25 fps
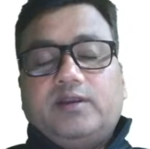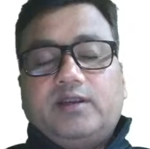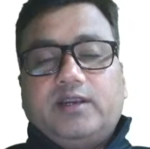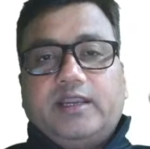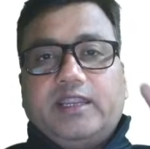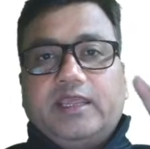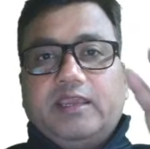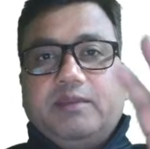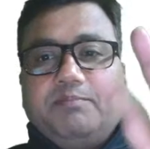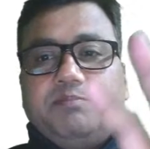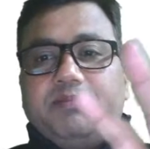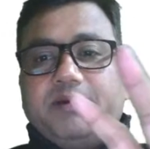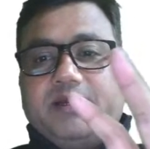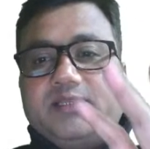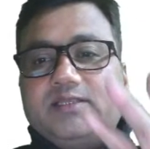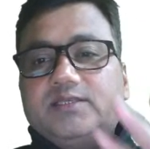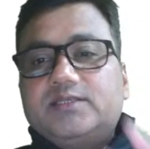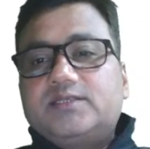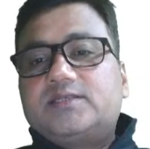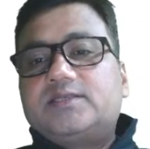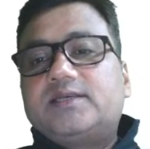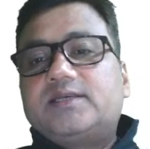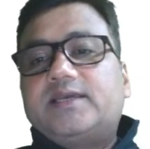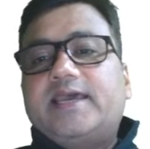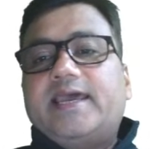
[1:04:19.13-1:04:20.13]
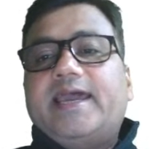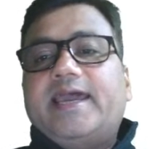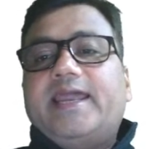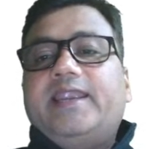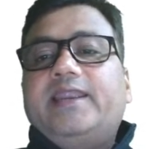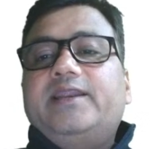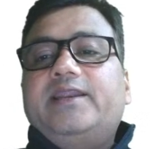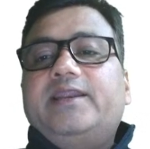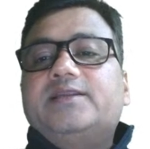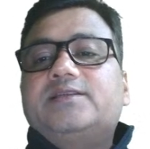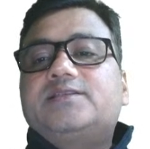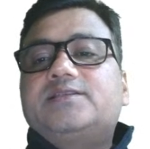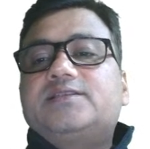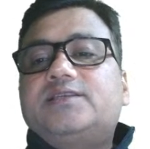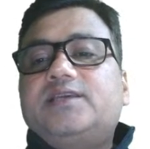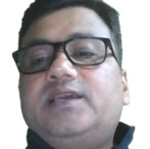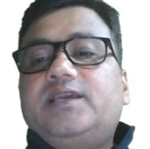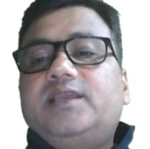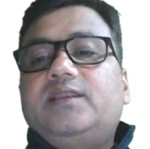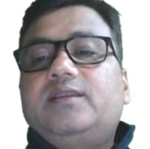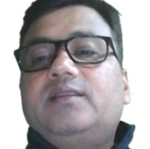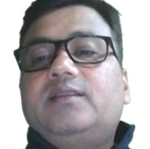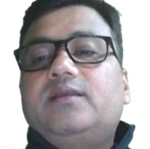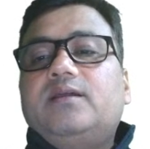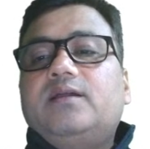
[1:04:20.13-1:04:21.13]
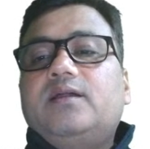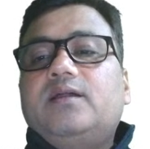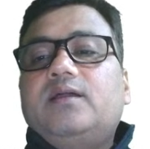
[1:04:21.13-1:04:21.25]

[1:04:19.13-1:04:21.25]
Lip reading: deepens and it is seen,